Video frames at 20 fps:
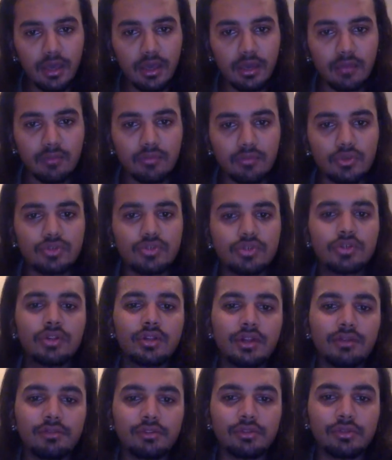and
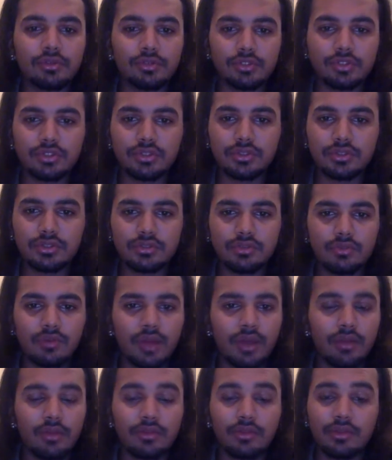musical evolution,
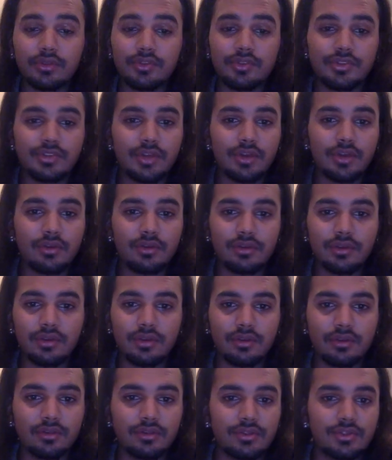rather than
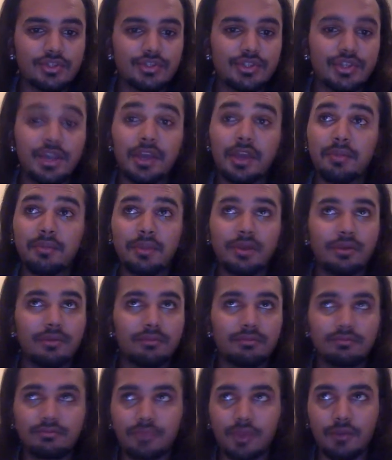sounding the same
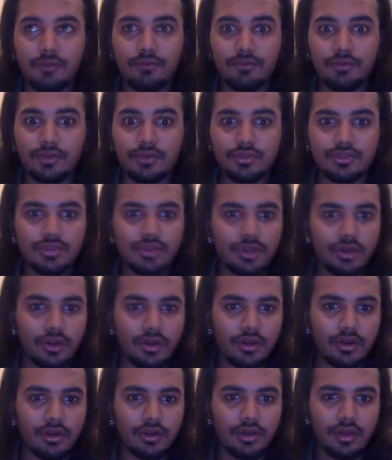in every
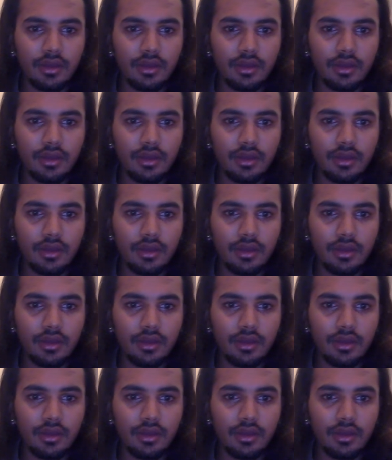song.